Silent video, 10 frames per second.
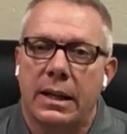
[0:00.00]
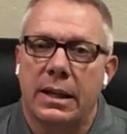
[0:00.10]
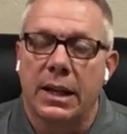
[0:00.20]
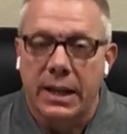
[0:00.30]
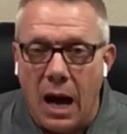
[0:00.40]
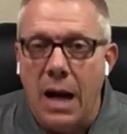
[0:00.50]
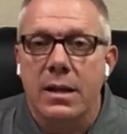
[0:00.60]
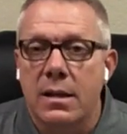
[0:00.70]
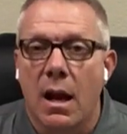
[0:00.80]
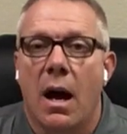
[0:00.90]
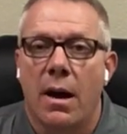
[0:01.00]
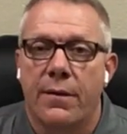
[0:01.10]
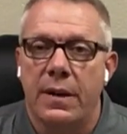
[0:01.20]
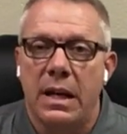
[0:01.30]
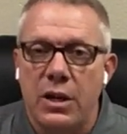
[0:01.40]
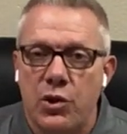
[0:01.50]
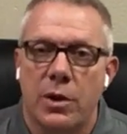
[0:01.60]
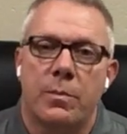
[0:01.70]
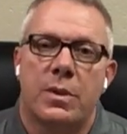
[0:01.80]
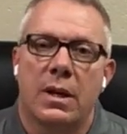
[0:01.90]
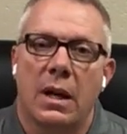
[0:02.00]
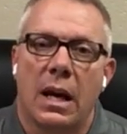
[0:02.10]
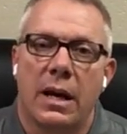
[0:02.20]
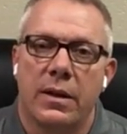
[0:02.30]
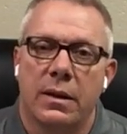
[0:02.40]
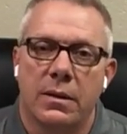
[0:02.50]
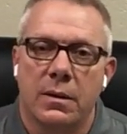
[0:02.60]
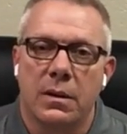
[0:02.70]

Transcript: the gods of Egypt and